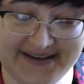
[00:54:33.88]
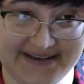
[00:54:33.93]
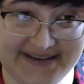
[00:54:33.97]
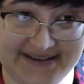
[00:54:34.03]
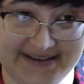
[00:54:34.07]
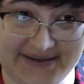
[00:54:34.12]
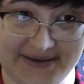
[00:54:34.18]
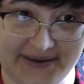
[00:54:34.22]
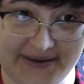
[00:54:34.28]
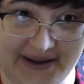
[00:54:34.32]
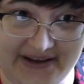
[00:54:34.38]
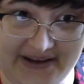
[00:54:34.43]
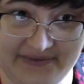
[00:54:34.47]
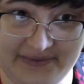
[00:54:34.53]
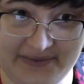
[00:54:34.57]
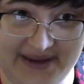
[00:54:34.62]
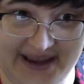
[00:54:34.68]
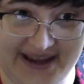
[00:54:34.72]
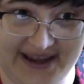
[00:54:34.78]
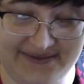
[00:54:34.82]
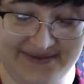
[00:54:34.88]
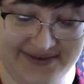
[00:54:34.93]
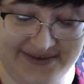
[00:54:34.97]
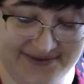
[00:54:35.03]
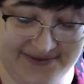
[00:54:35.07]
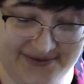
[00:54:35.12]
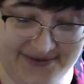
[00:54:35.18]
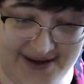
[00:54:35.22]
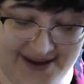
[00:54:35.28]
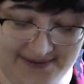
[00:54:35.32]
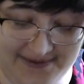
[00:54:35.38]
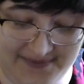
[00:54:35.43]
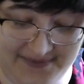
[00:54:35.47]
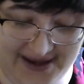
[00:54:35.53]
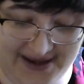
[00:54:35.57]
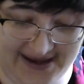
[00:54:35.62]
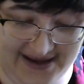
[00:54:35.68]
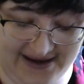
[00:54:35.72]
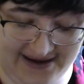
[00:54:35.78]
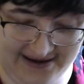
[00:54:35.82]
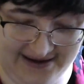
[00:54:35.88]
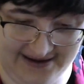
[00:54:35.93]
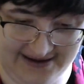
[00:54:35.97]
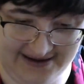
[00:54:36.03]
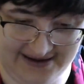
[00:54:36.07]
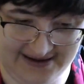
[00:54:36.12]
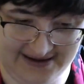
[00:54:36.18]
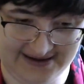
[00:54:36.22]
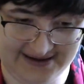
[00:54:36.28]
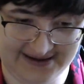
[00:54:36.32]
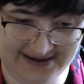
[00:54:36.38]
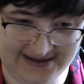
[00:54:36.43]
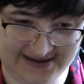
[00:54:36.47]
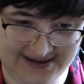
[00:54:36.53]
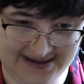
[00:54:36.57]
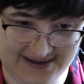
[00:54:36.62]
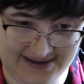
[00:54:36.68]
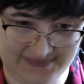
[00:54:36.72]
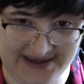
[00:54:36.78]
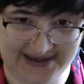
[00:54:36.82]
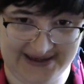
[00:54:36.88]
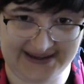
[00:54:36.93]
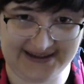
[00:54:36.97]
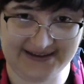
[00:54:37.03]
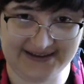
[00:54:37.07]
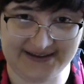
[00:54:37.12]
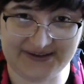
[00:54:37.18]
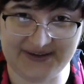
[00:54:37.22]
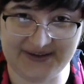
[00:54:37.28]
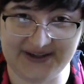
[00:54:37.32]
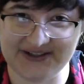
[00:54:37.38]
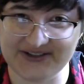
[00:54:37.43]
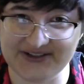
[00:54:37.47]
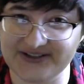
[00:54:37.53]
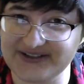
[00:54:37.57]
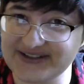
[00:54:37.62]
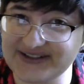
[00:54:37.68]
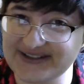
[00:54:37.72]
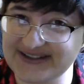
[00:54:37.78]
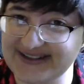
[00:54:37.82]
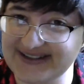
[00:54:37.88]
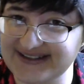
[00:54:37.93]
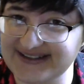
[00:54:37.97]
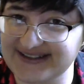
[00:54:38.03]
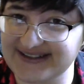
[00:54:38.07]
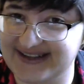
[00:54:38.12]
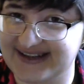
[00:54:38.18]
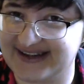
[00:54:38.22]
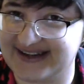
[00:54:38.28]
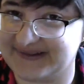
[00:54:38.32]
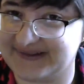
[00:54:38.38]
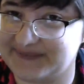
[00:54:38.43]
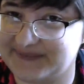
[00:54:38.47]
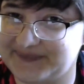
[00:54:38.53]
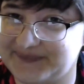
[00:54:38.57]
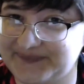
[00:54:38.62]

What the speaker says: So I've been having fun making creatures and such in there.